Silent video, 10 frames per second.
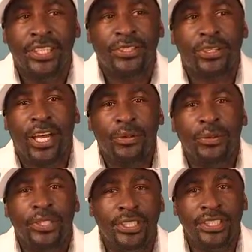So I
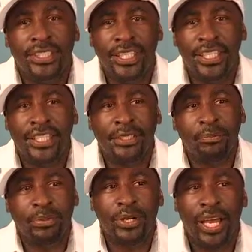would dig
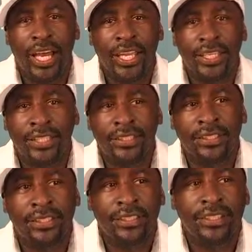and pry and,